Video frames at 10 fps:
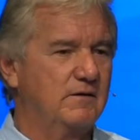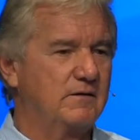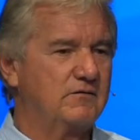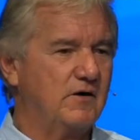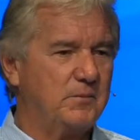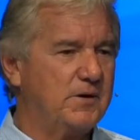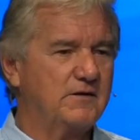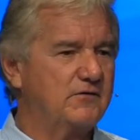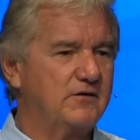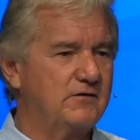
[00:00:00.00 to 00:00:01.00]
Stop being
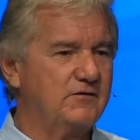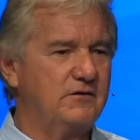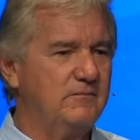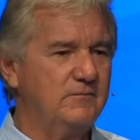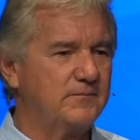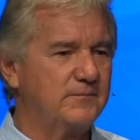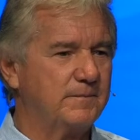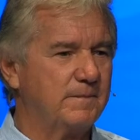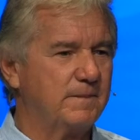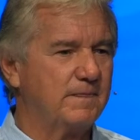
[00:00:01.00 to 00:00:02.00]
a citizen
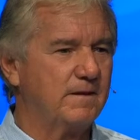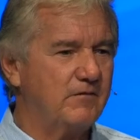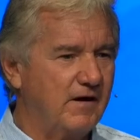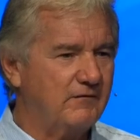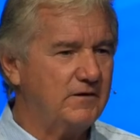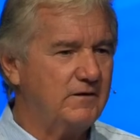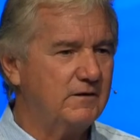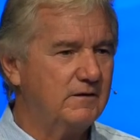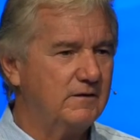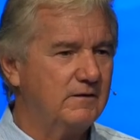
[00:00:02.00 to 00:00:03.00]
of heaven?
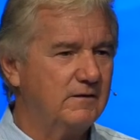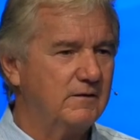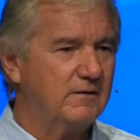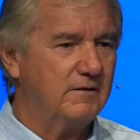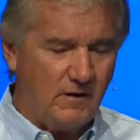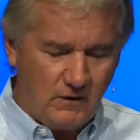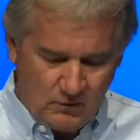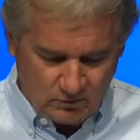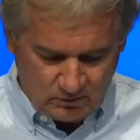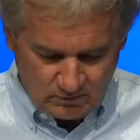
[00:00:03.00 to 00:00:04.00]
No.